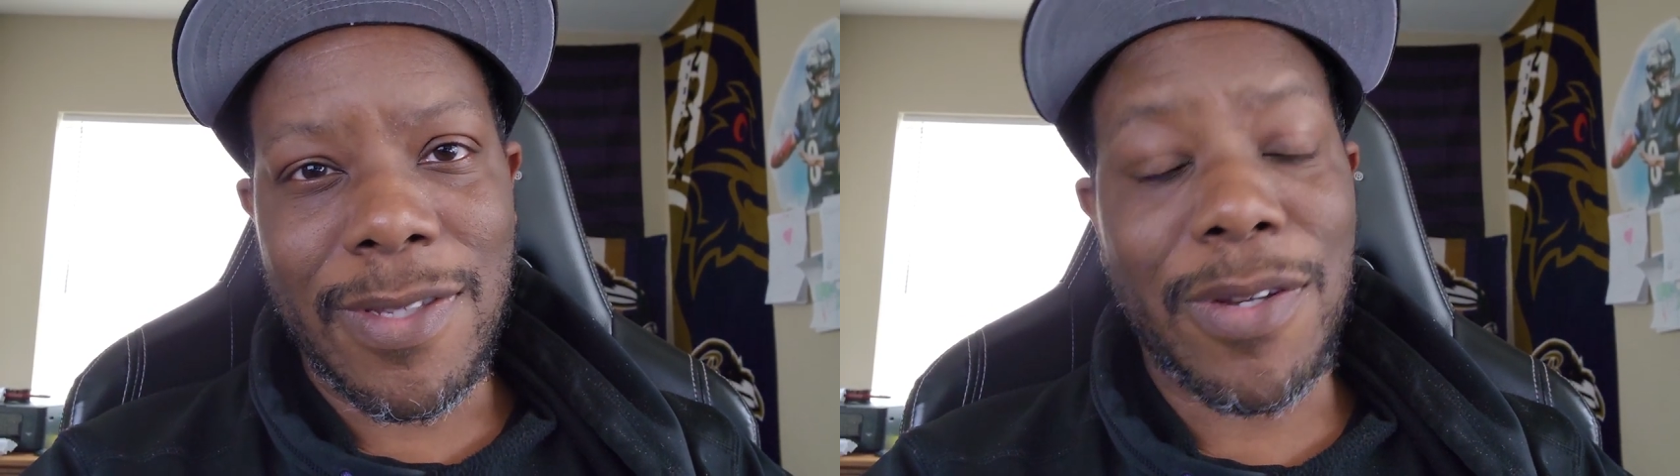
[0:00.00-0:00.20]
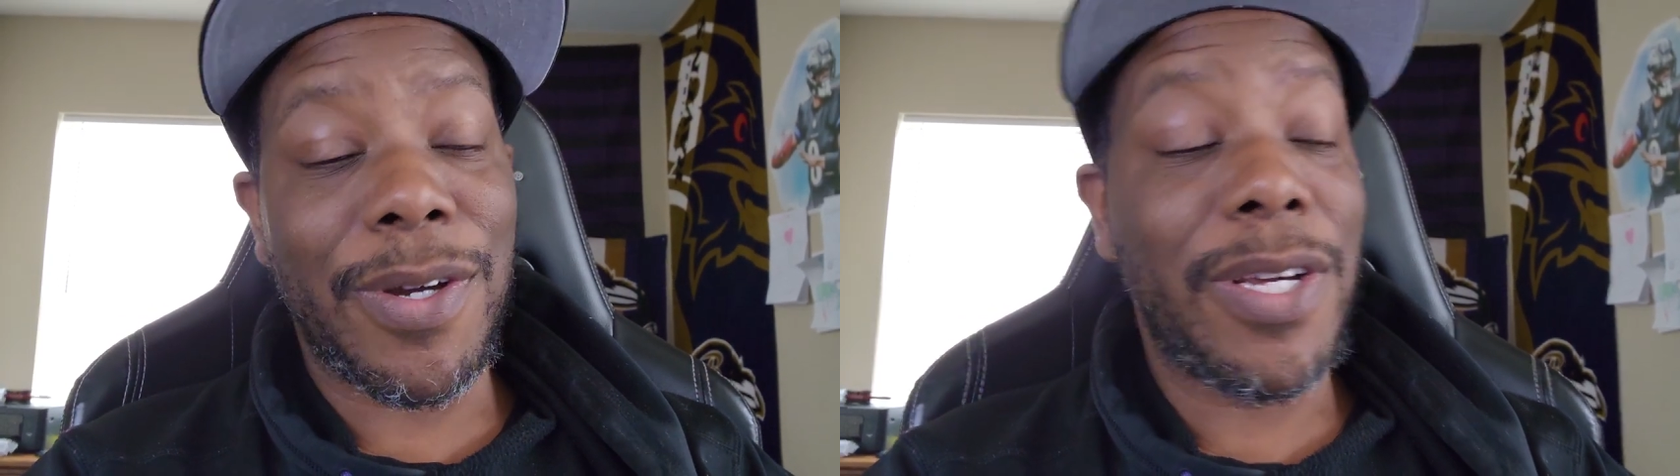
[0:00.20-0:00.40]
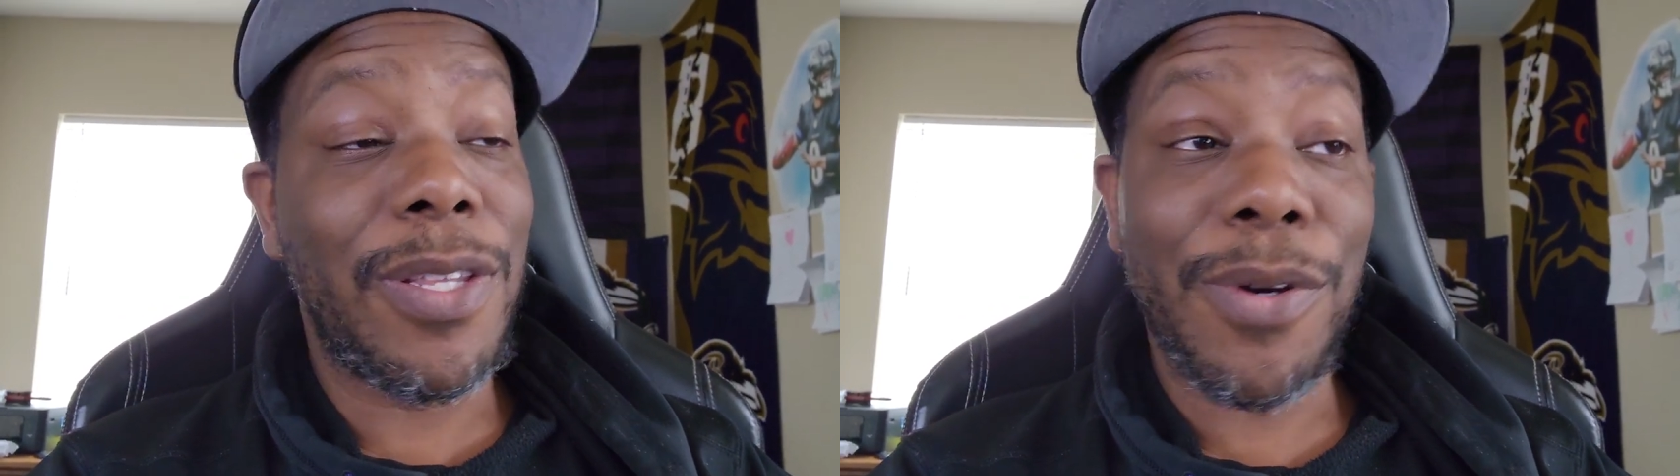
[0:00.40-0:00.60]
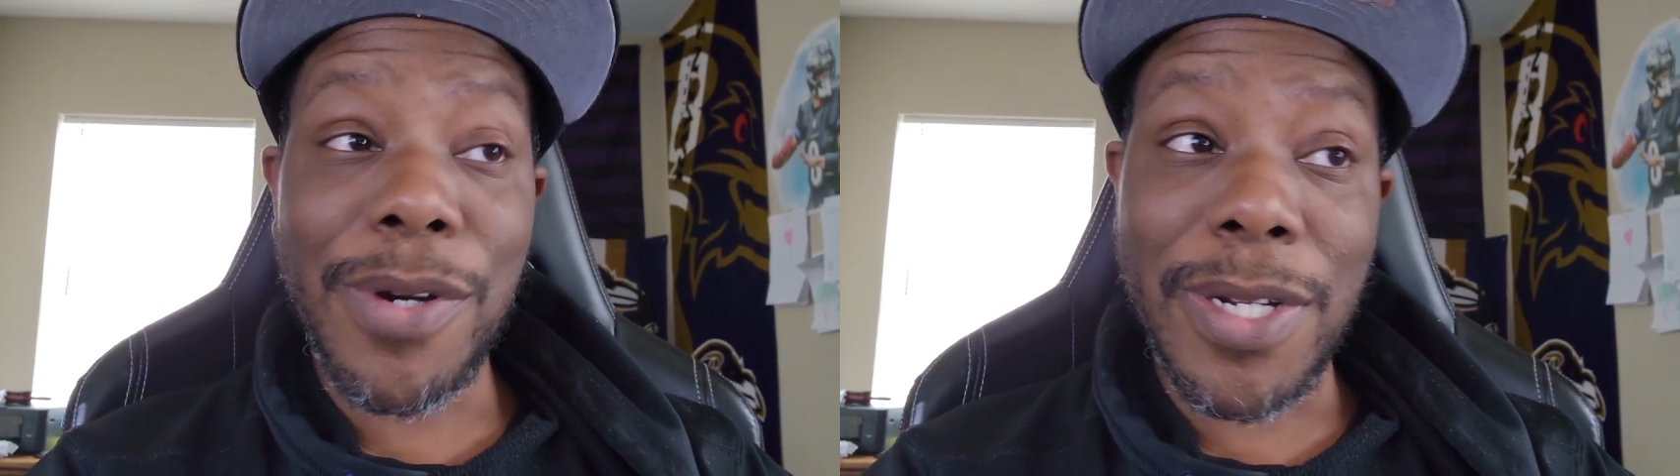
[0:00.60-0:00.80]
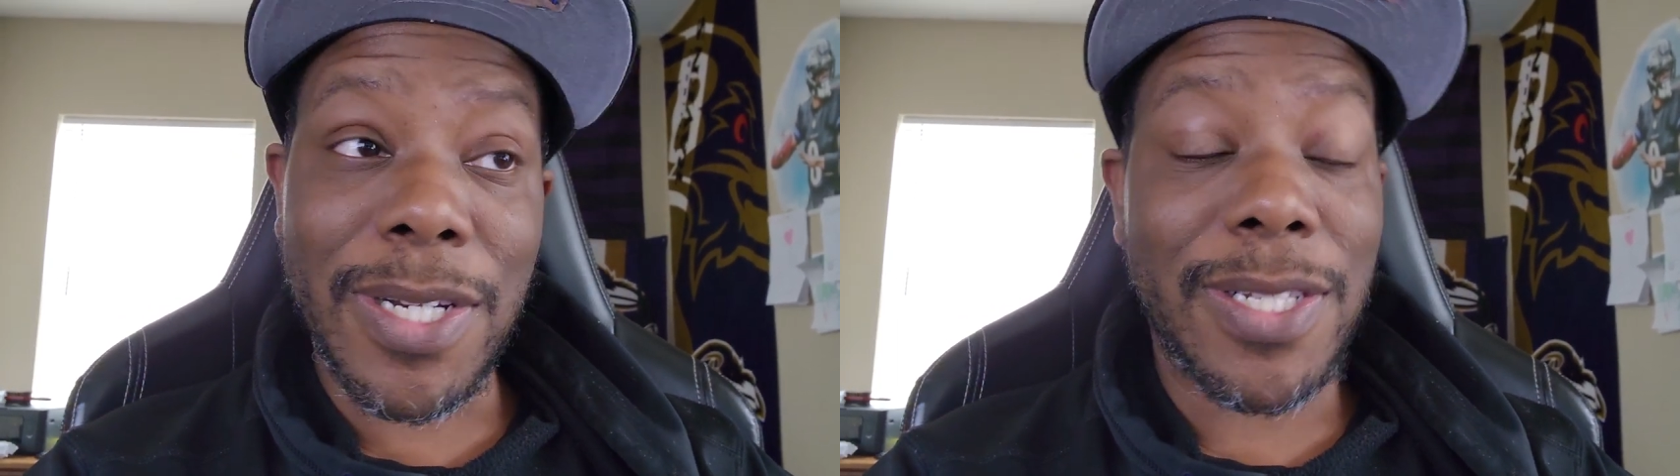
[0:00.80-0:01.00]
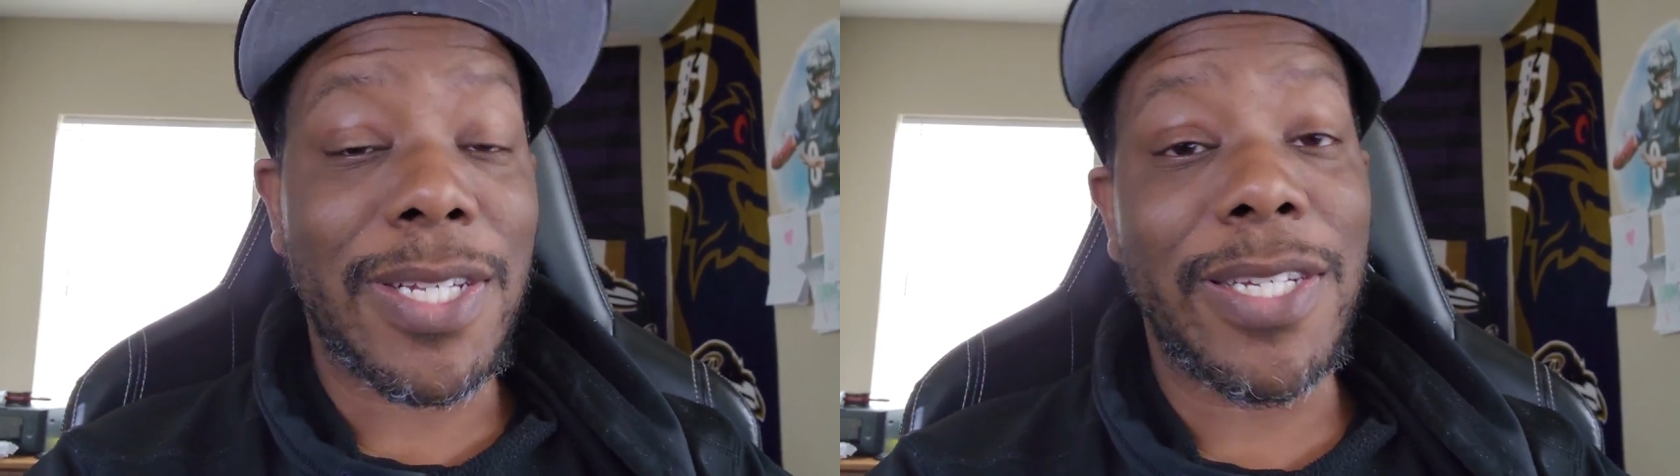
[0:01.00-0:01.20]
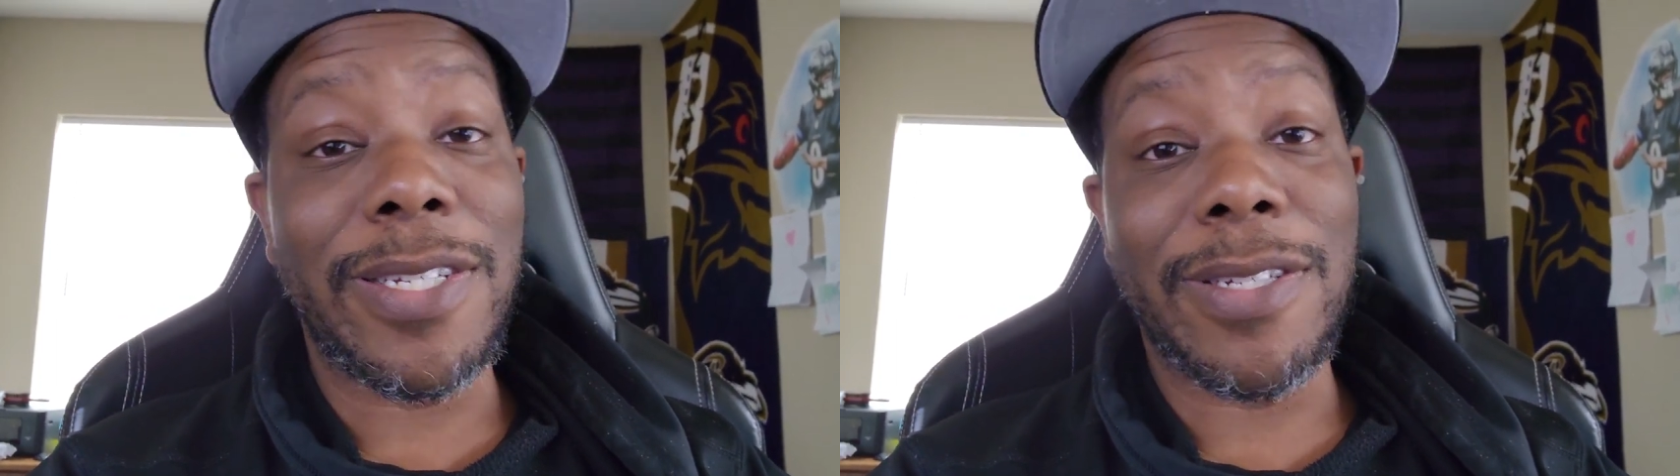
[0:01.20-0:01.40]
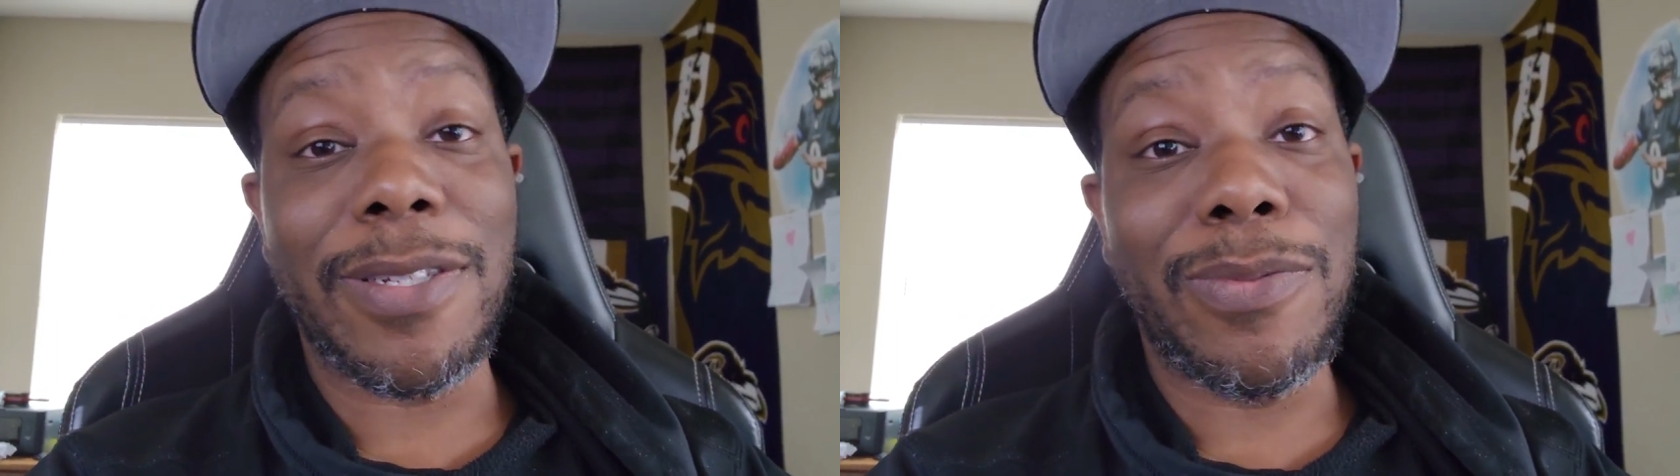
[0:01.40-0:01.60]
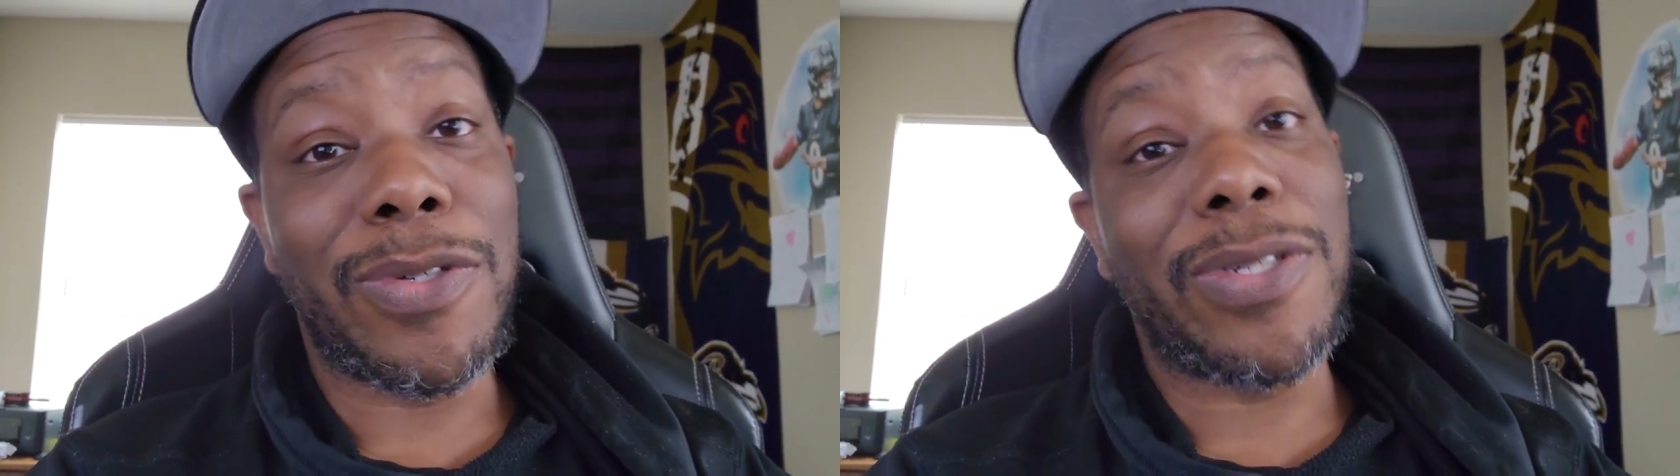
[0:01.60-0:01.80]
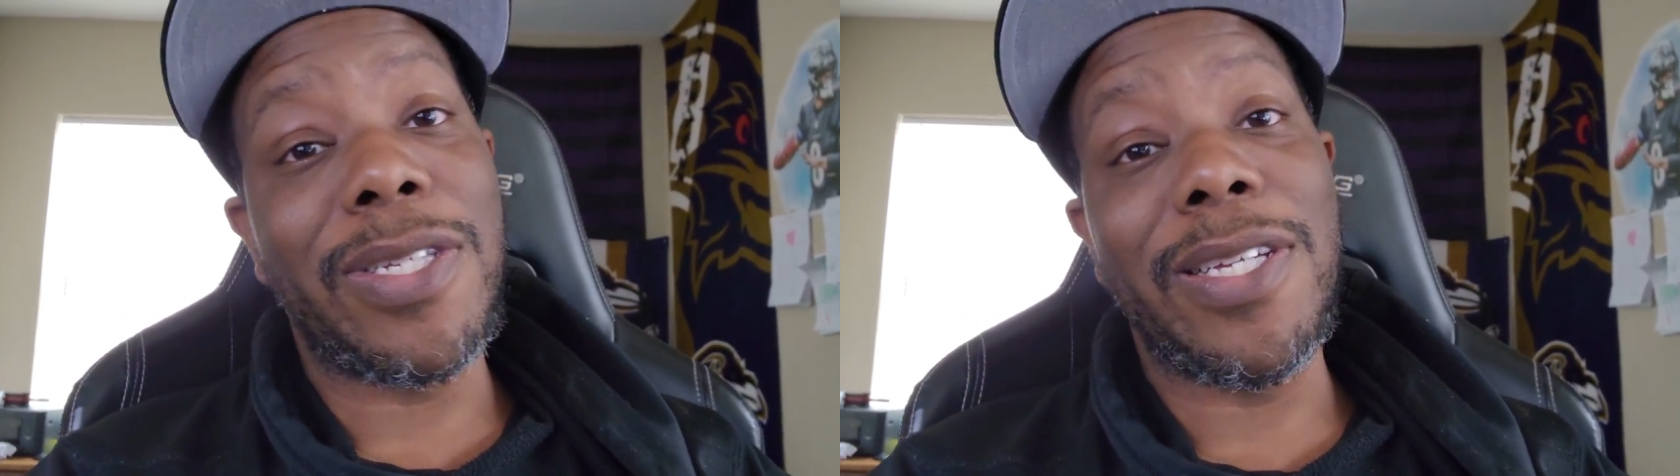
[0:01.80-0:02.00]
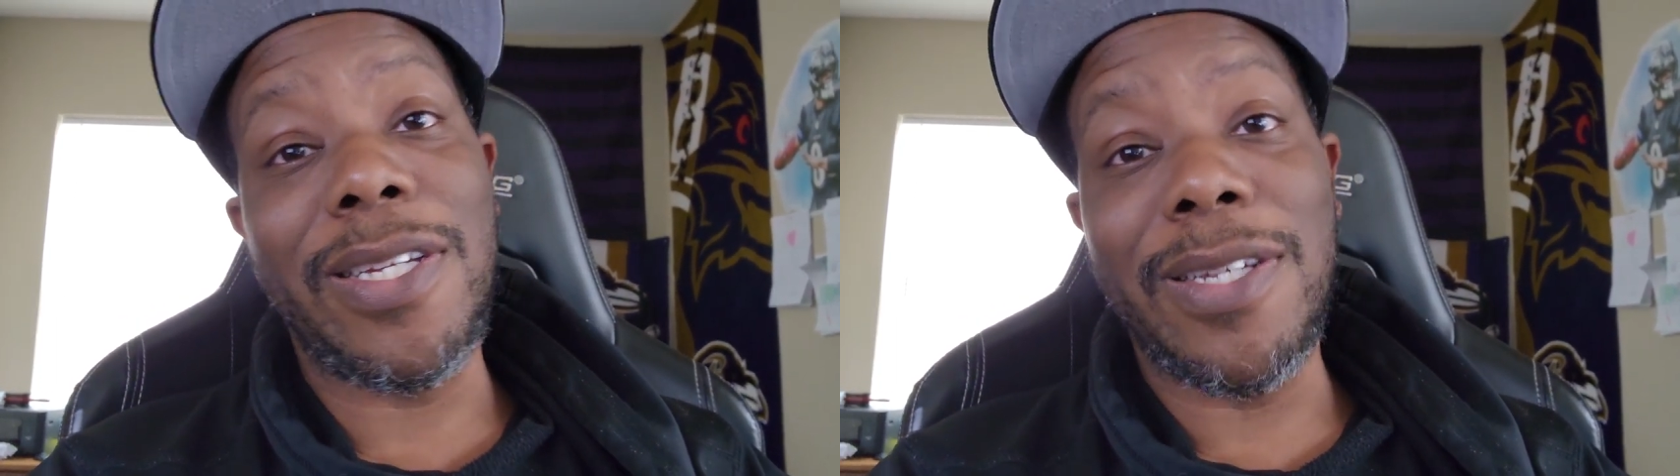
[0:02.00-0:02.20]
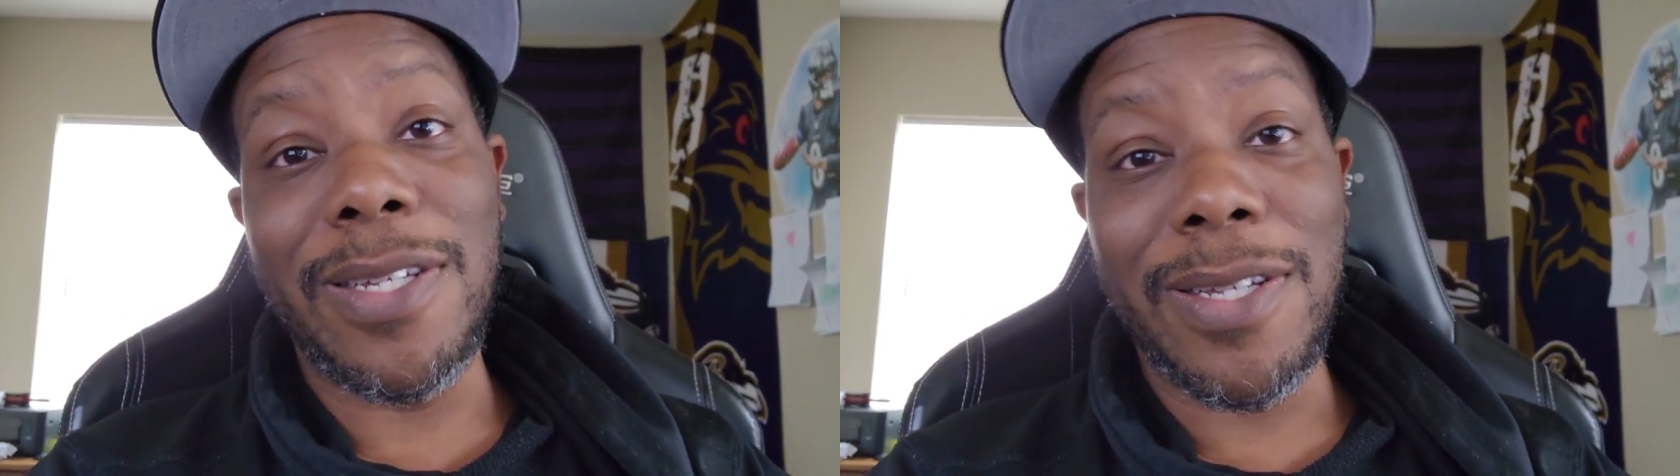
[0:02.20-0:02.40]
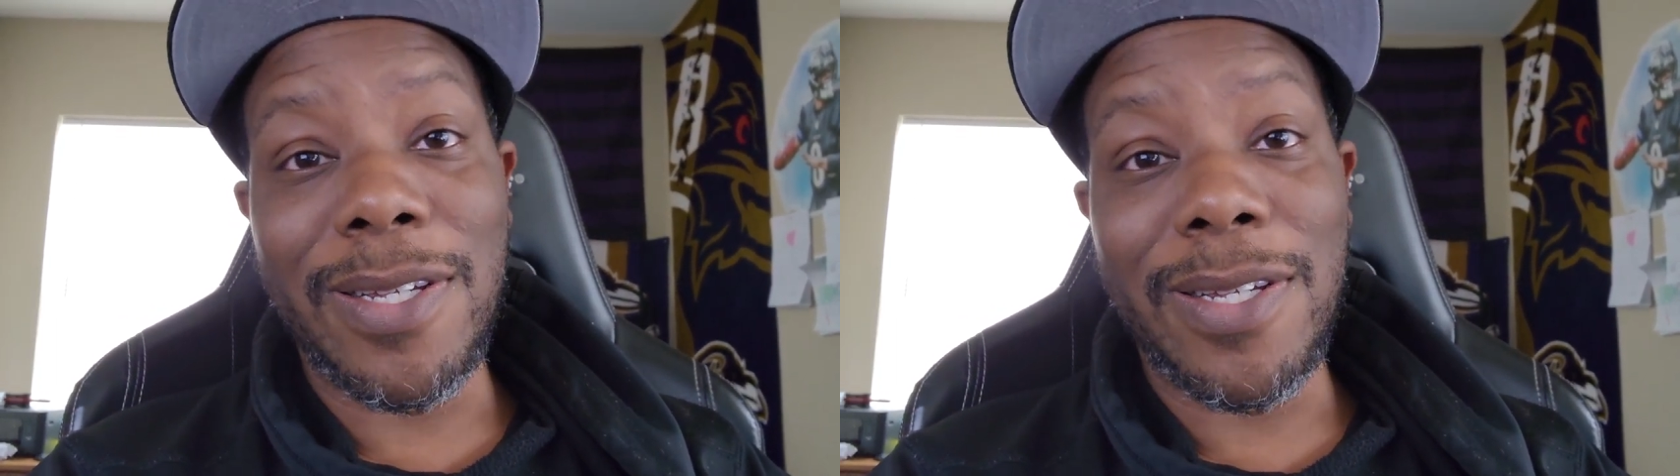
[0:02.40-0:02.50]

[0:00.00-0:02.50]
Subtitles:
so other organizations will see